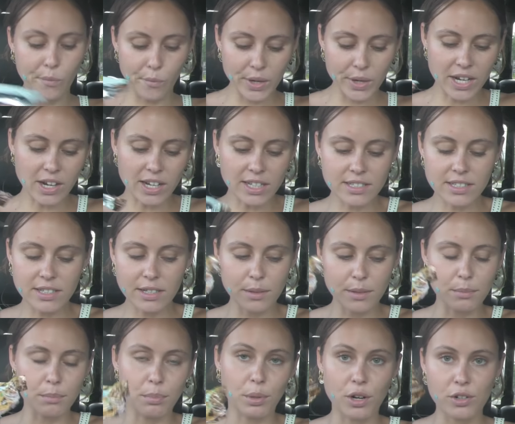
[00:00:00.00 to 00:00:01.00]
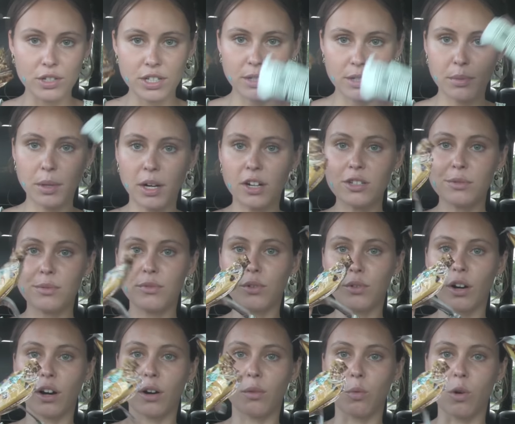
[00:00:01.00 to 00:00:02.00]
we got some protein bars before
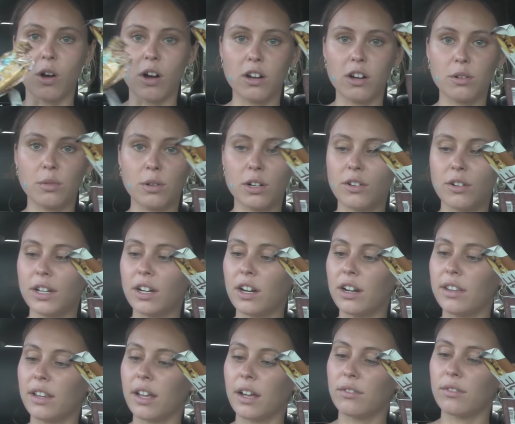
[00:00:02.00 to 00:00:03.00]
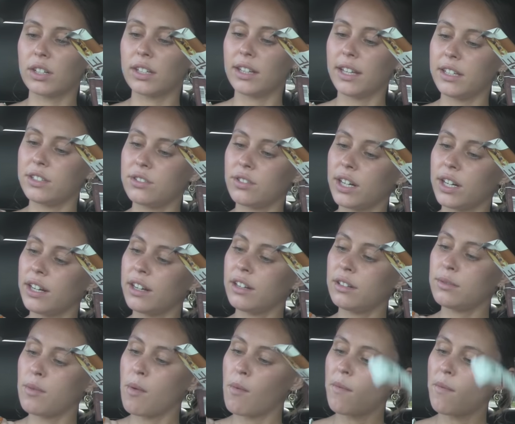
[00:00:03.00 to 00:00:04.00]
our walk we're going on in the Everglades right now.
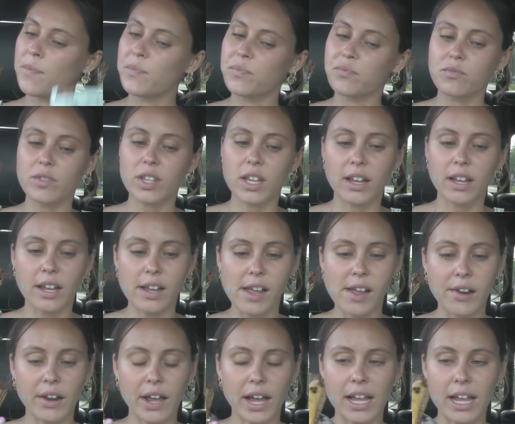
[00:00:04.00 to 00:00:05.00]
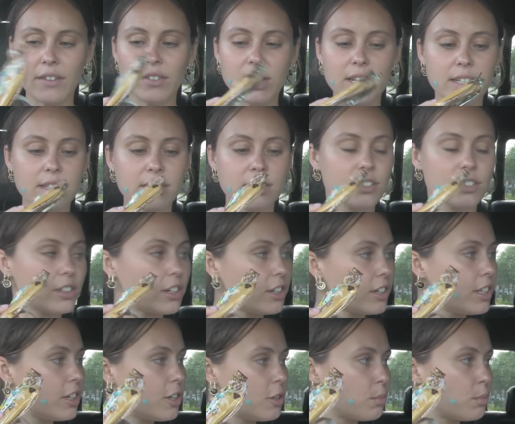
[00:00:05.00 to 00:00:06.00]
And I haven't eaten
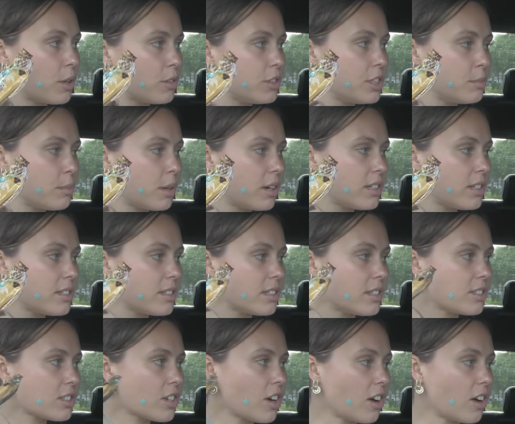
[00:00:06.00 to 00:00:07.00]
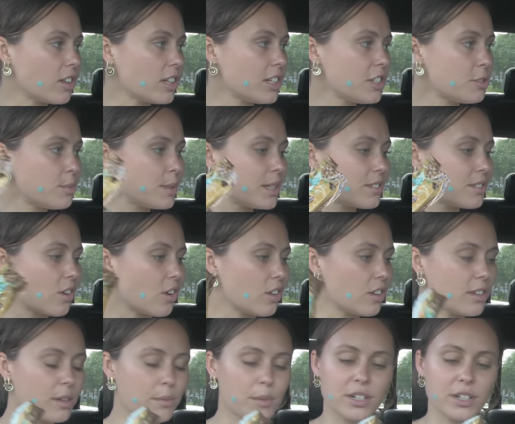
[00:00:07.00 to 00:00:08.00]
cookie dough protein bars since college because all
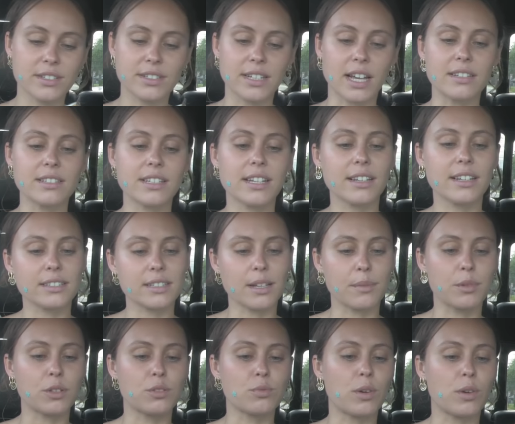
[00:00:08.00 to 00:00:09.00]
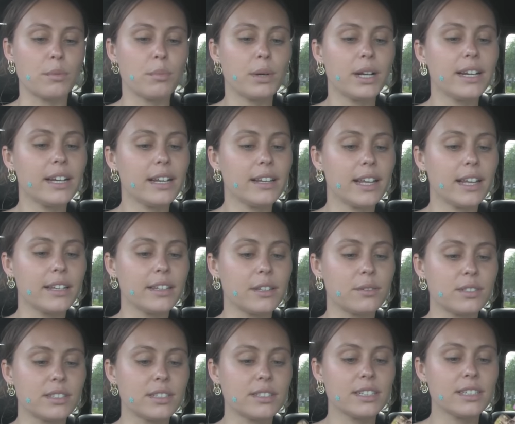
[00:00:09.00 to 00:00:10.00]
of them are disgusting except this one brand I liked that
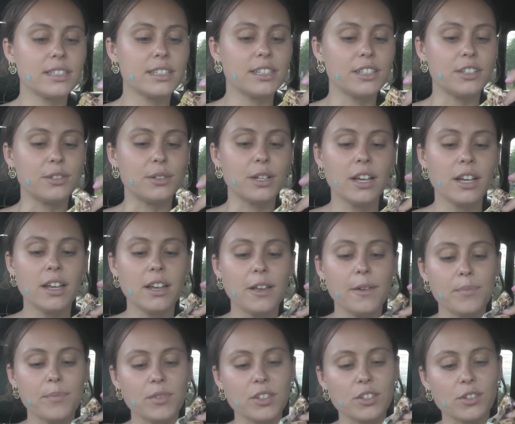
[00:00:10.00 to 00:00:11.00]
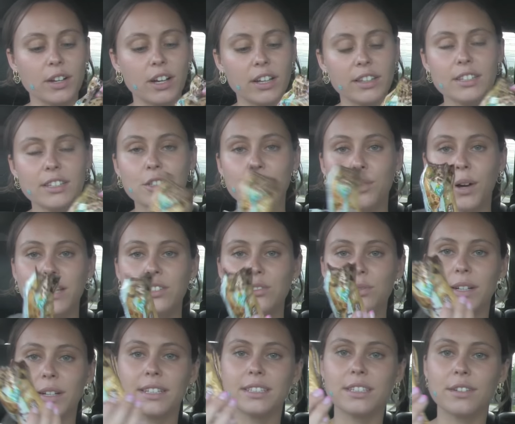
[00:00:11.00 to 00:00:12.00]
was discontinued. So I got this Quest
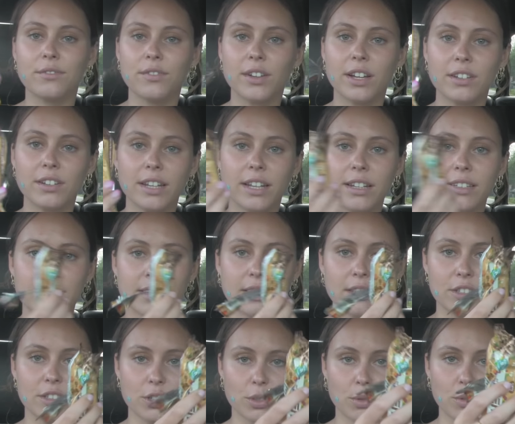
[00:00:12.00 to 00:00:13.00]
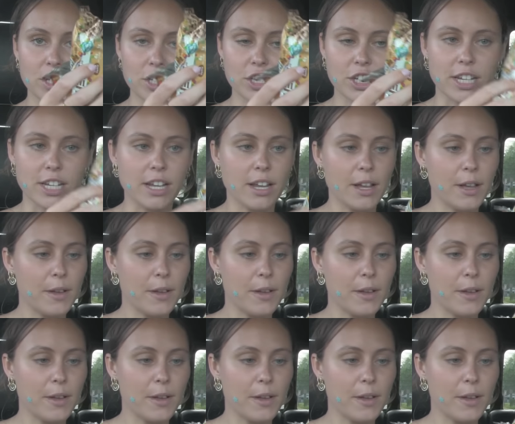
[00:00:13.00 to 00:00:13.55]
one because it felt nice and squishy